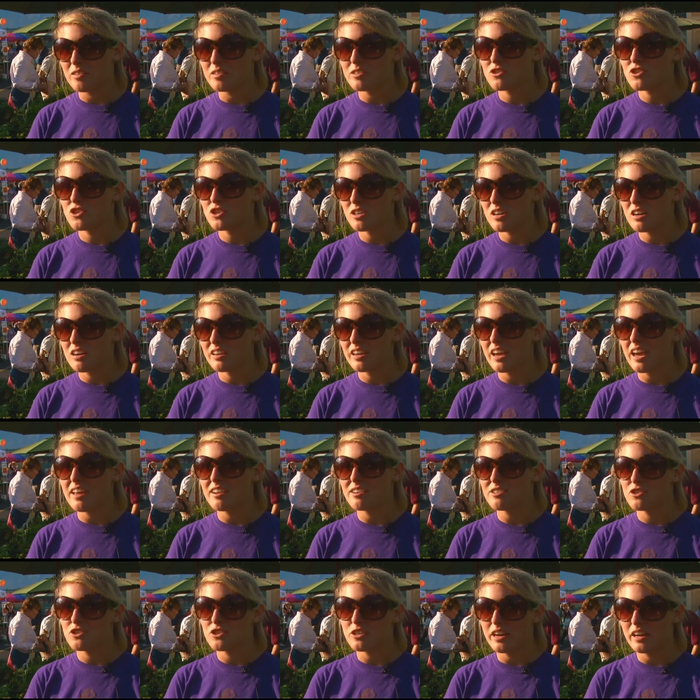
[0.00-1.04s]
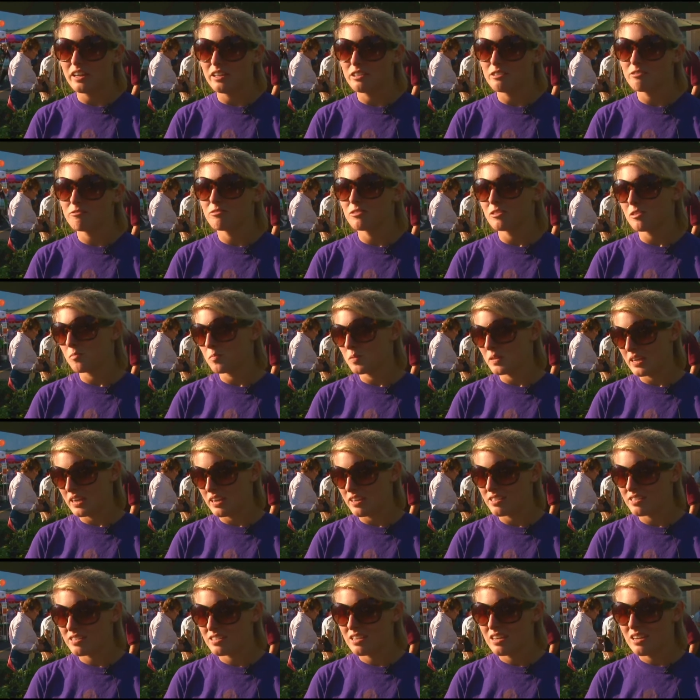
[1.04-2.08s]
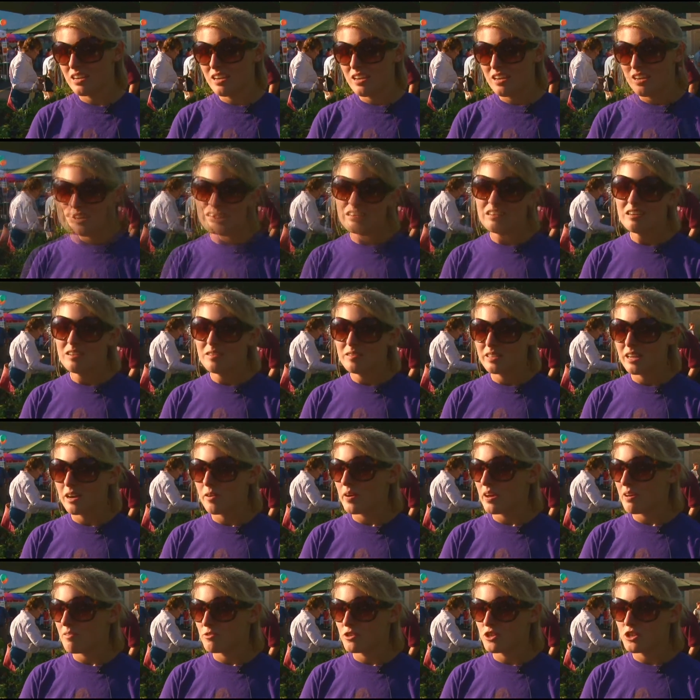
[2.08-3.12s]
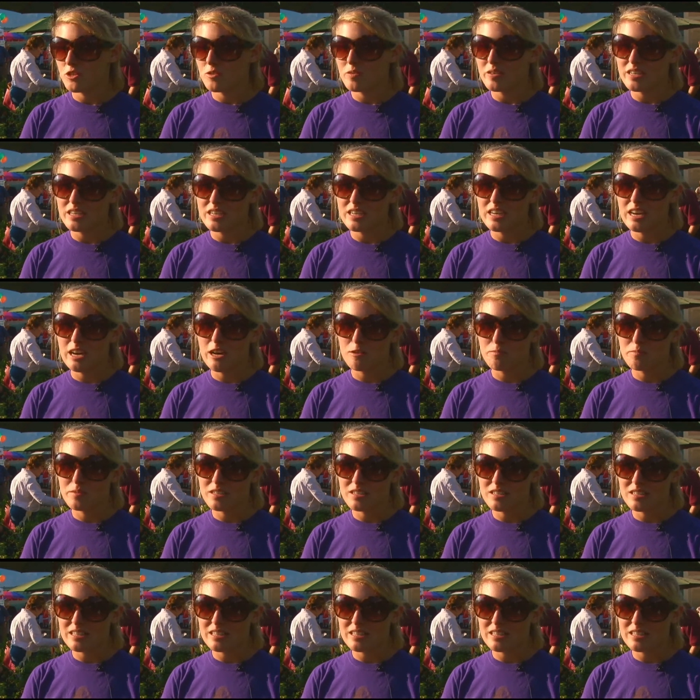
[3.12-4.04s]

know, a truck and a trailer full of plants. Now we have Chewy, he helps